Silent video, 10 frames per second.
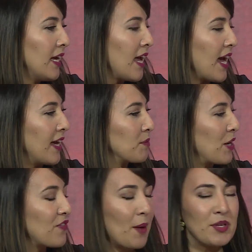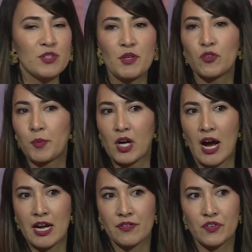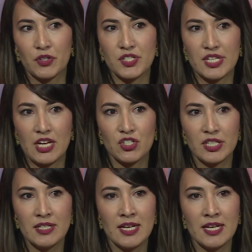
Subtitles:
And my family's from the Fort McKay First Nation,